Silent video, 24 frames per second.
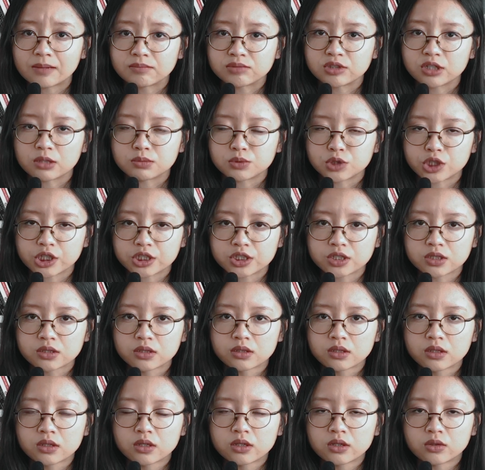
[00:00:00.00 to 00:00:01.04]
subjects,
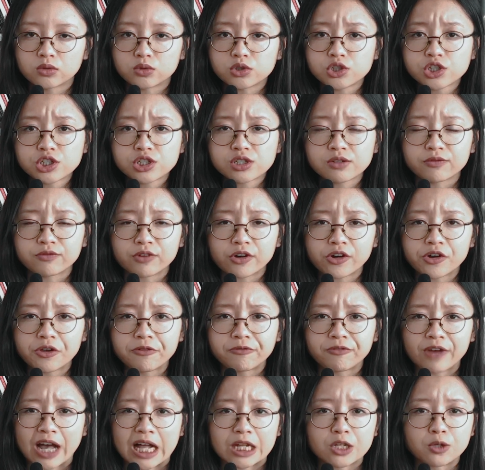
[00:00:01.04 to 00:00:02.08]
which is a very
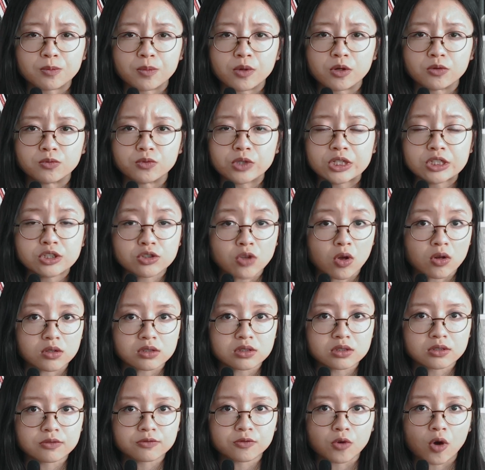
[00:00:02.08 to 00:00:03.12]
valuable
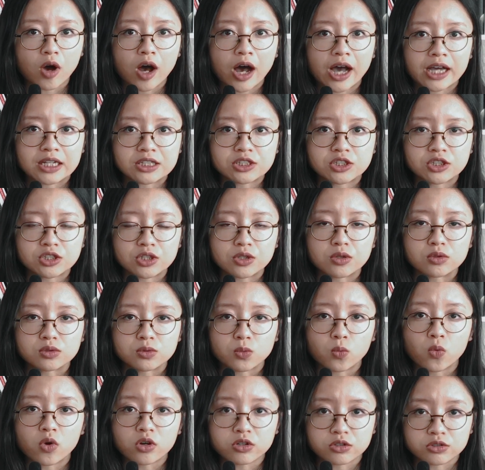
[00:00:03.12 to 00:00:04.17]
resource for high-skilled
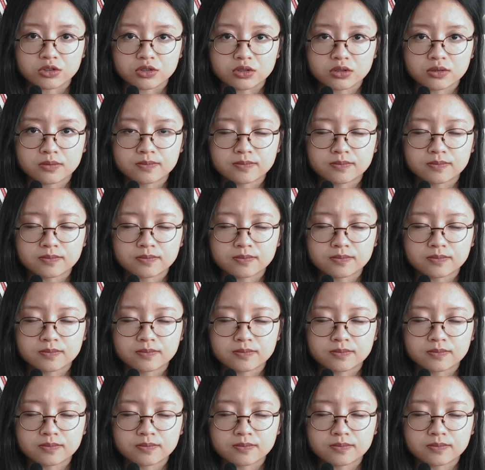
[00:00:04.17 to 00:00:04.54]
workers.